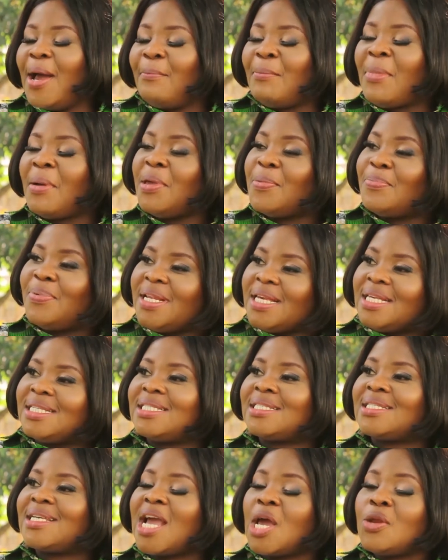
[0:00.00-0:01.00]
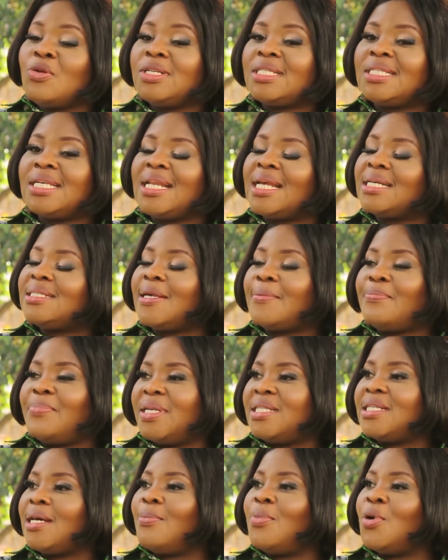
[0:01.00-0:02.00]
Mommy, please, can you tell us a
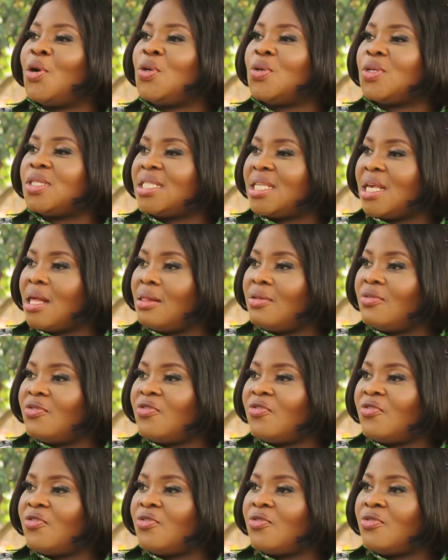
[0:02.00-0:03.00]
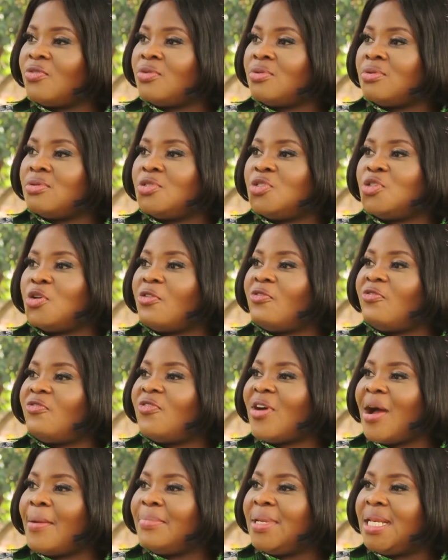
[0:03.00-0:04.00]
bit about yourself, your
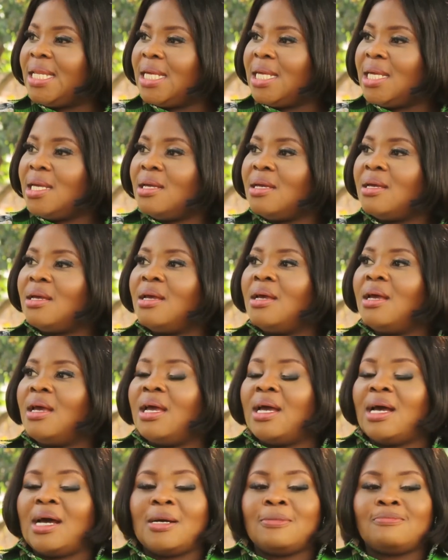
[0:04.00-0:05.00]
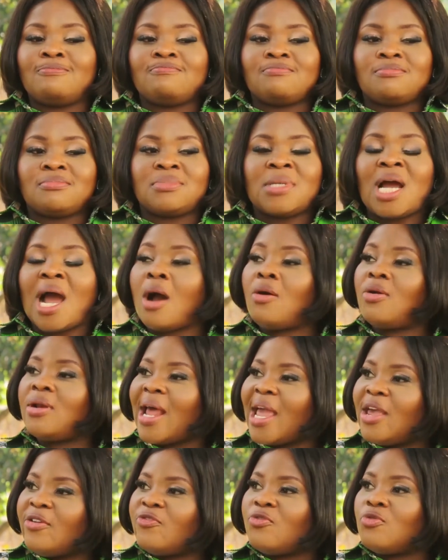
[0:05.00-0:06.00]
family, how
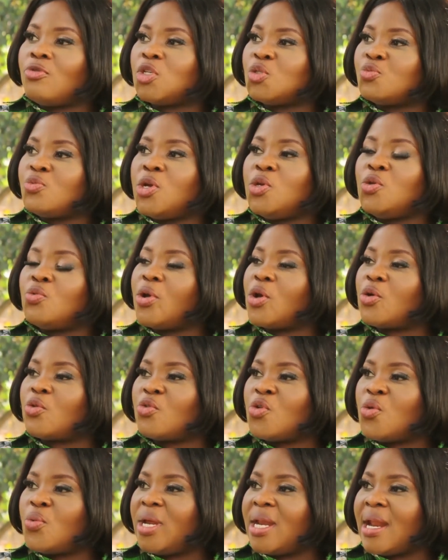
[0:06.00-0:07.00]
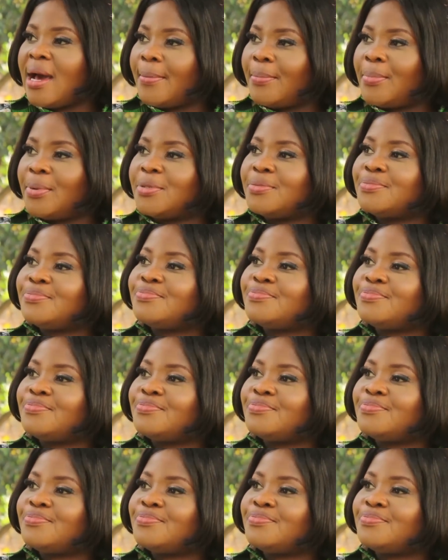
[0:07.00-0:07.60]
life was when you were growing up?